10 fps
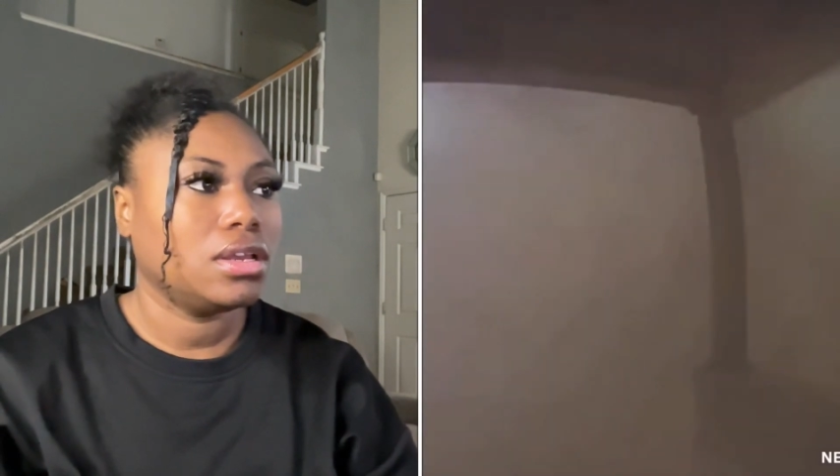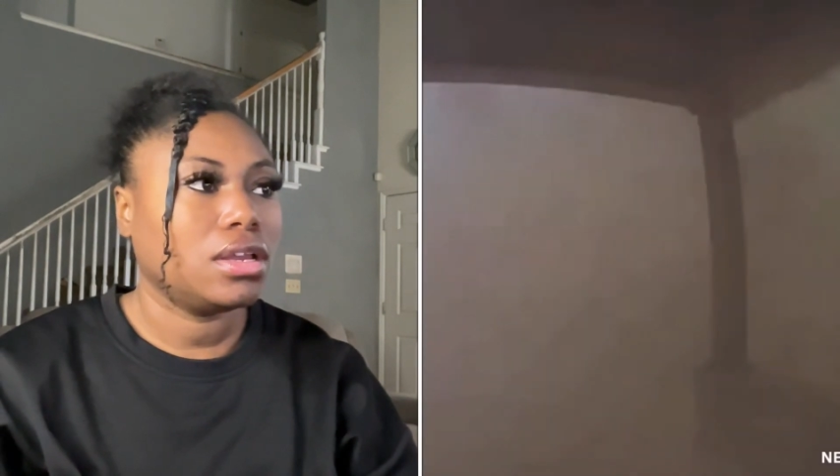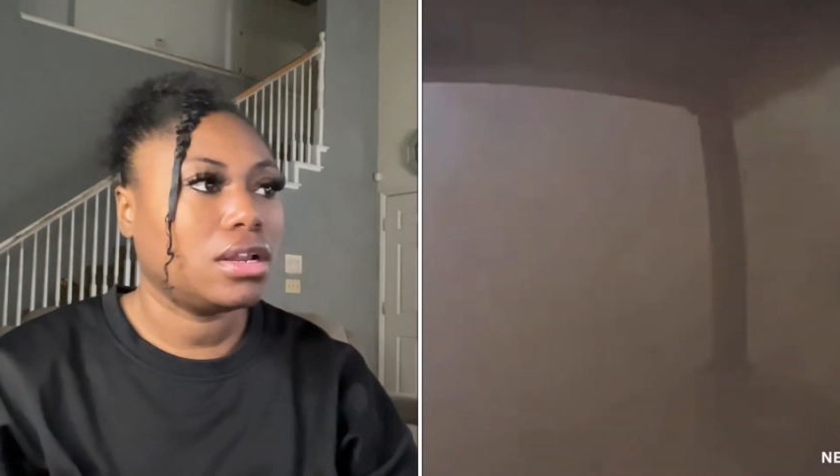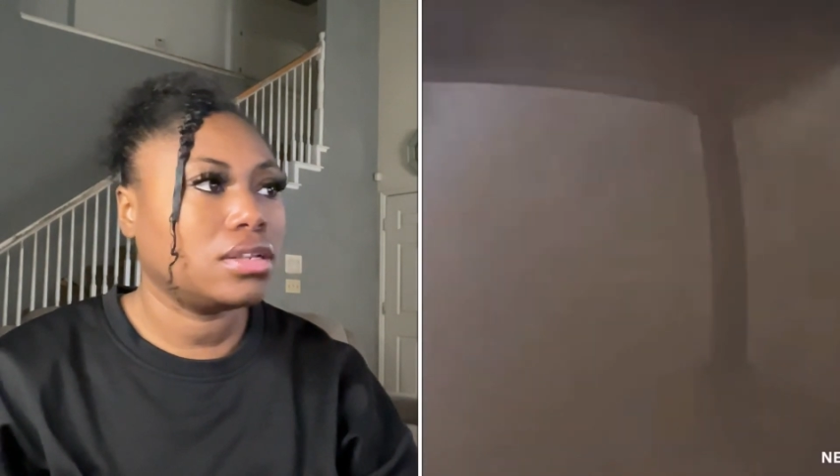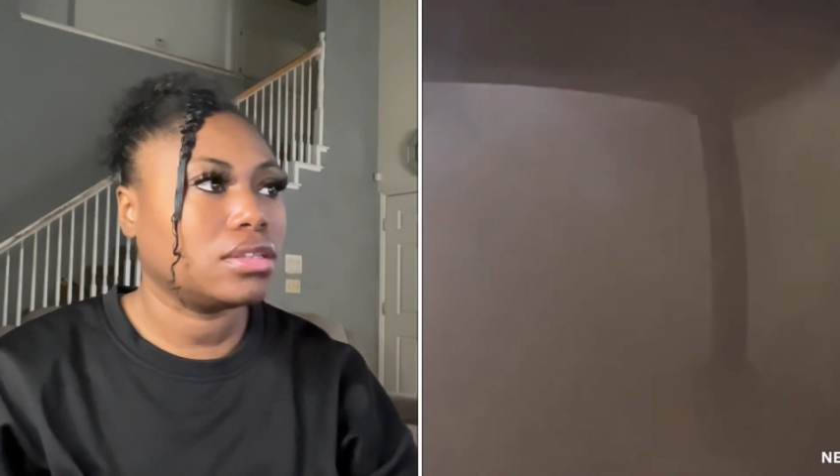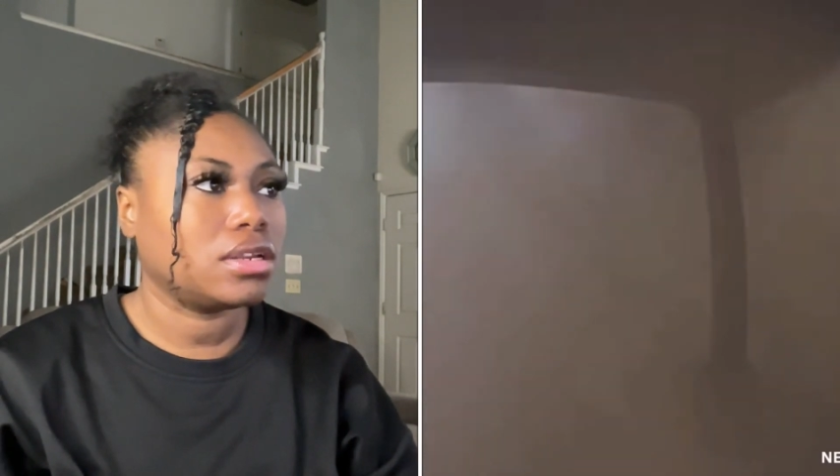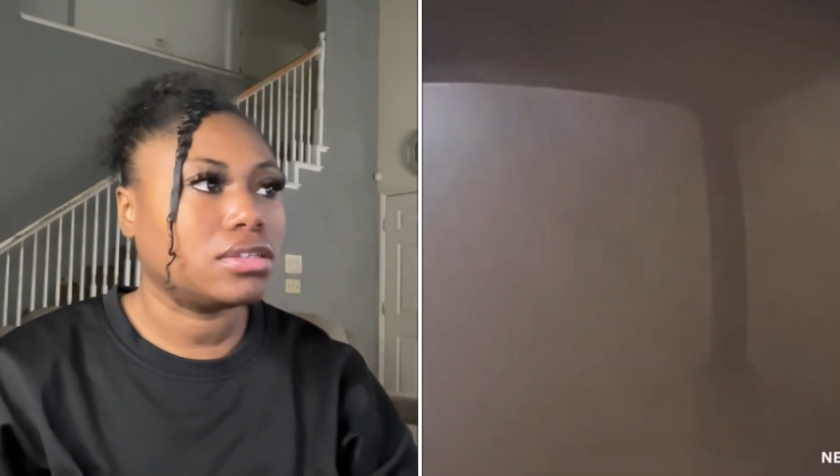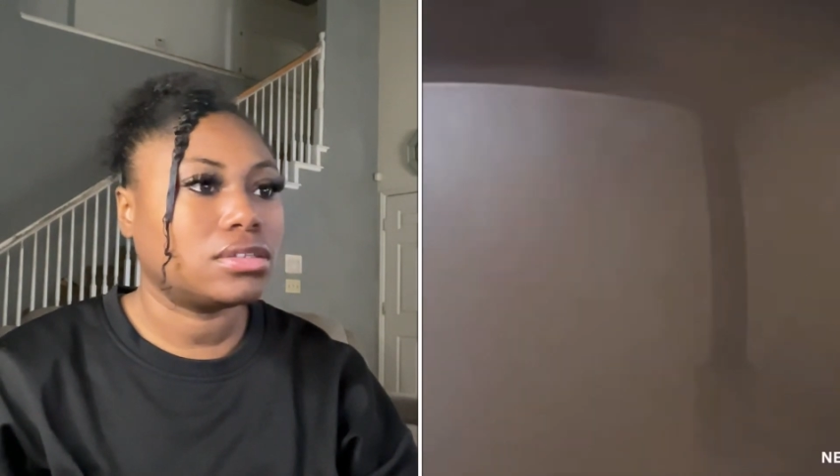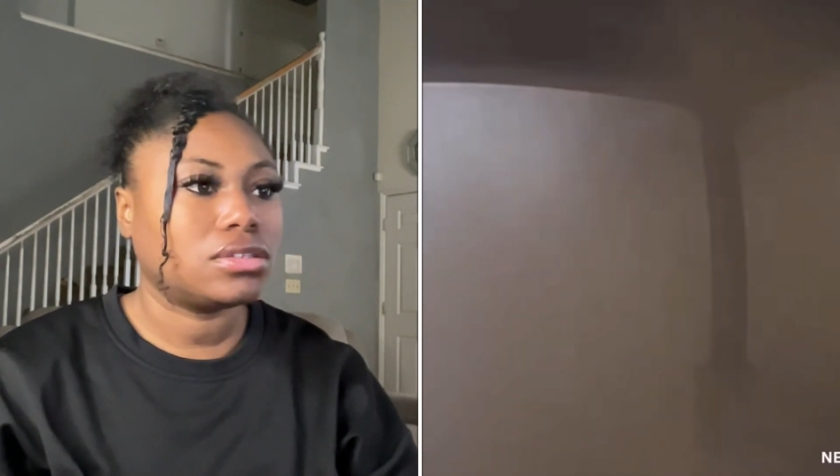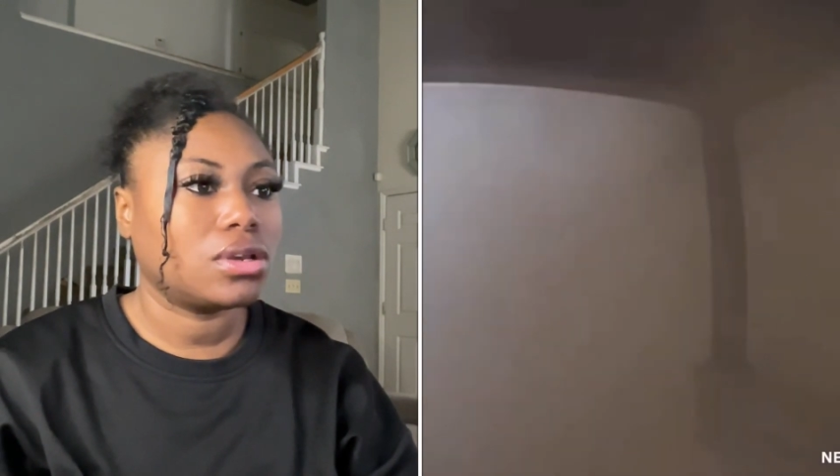It is
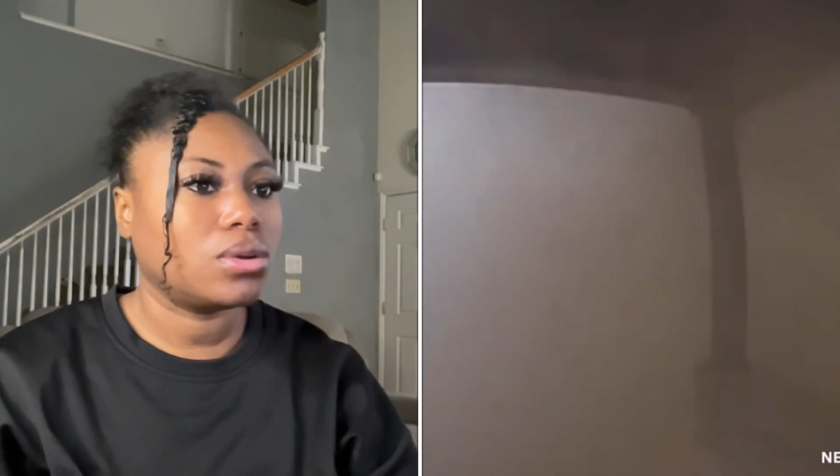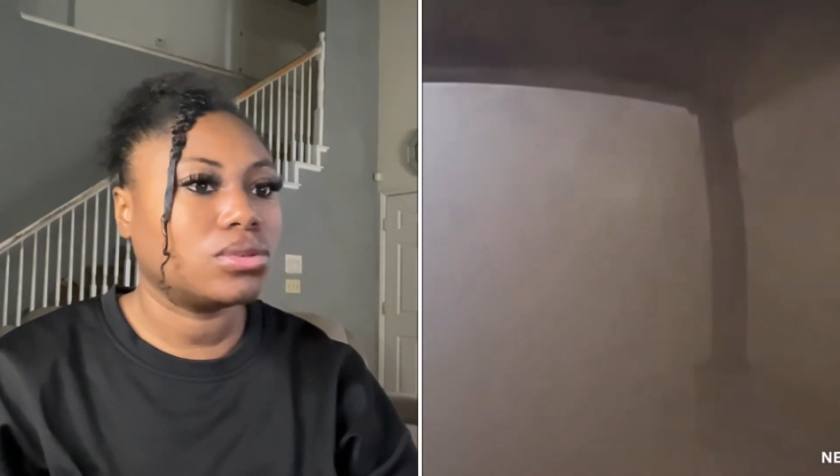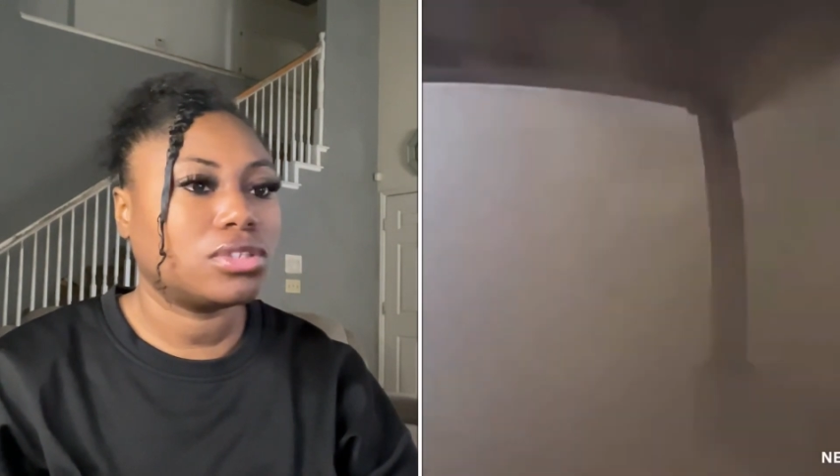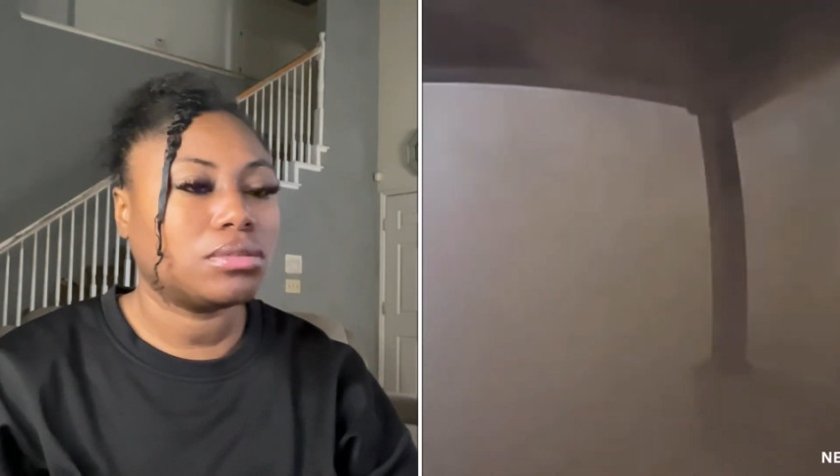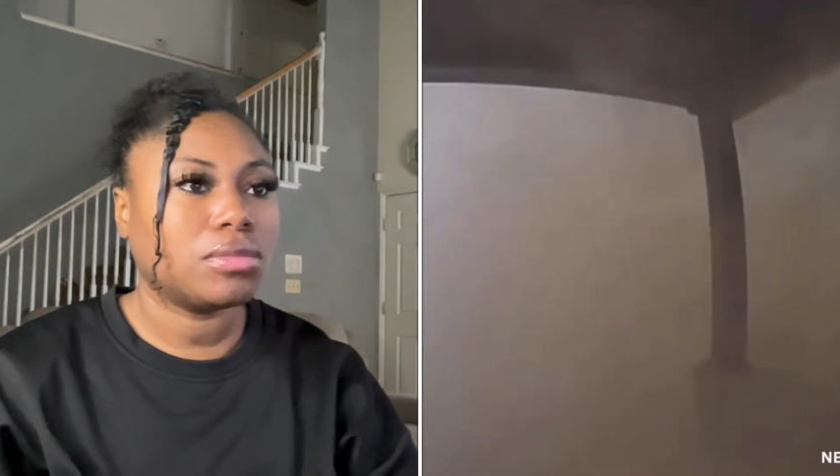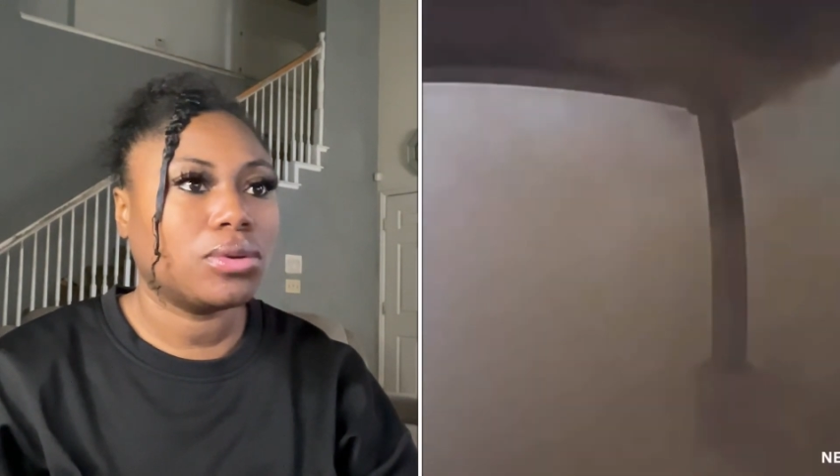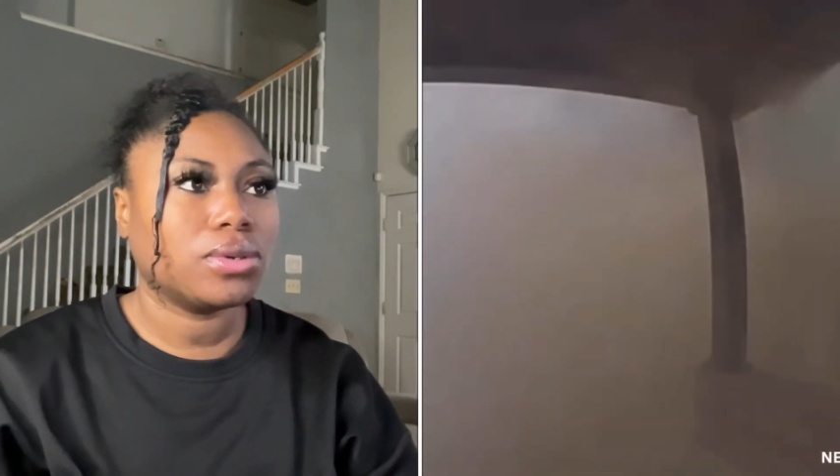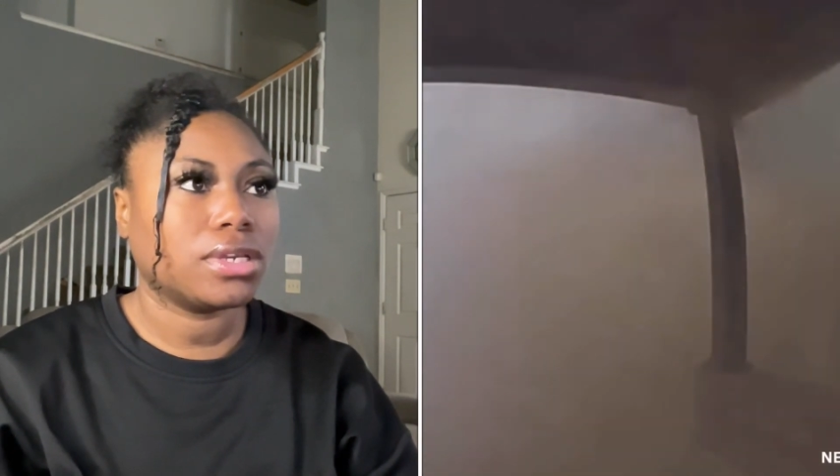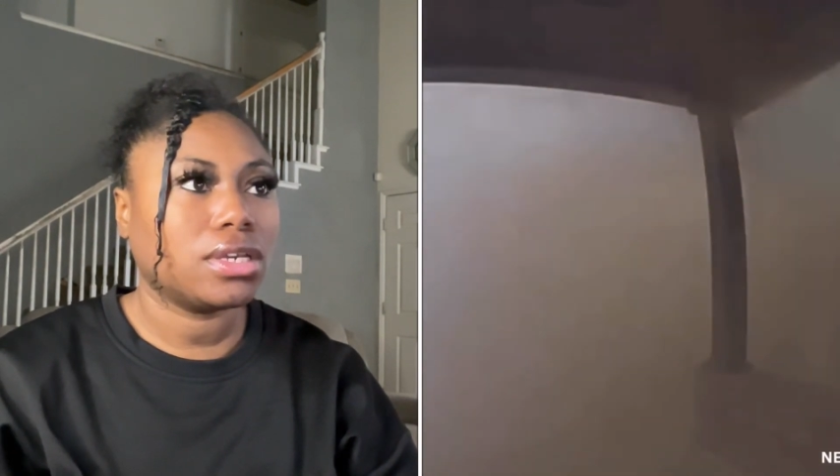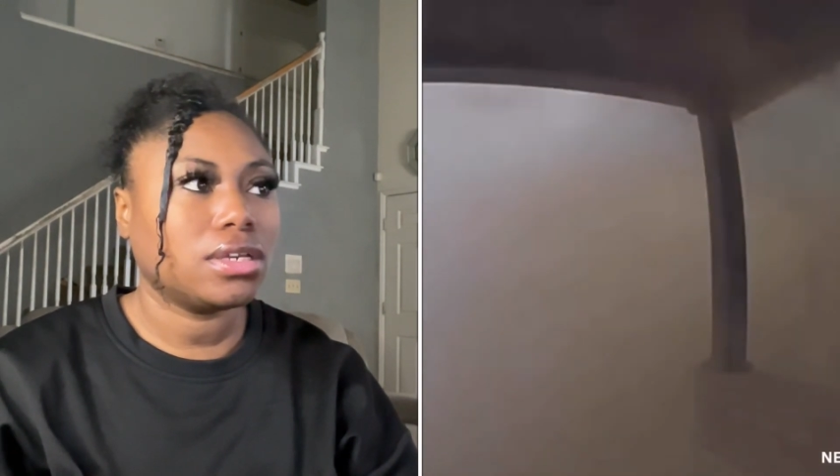getting so
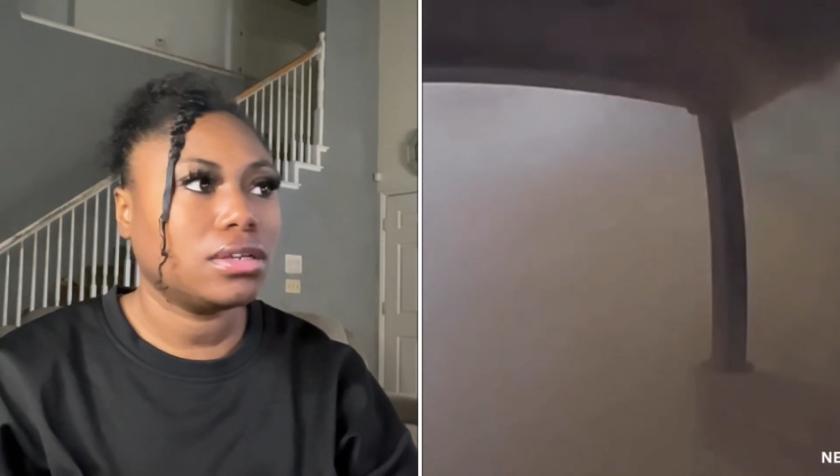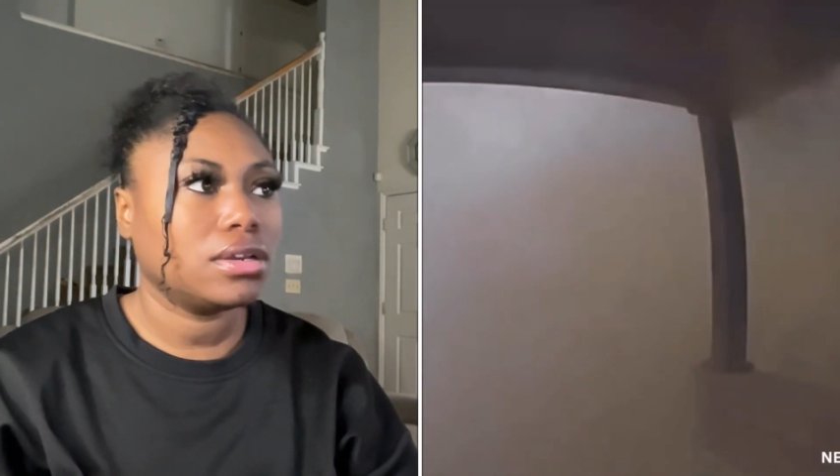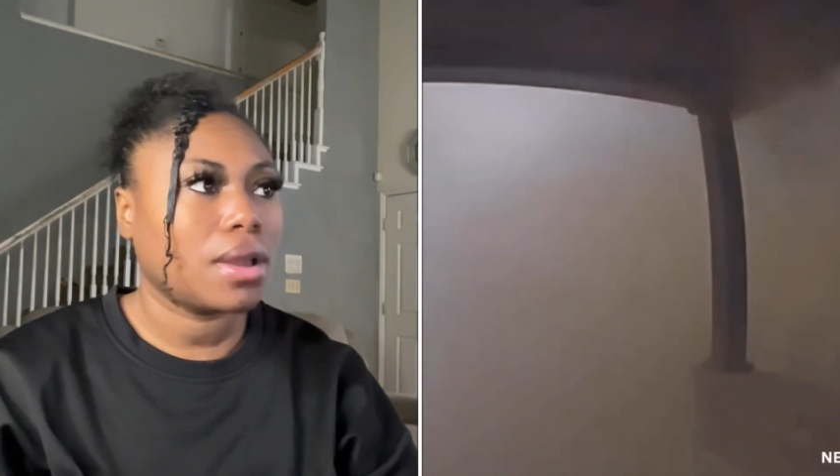smoky.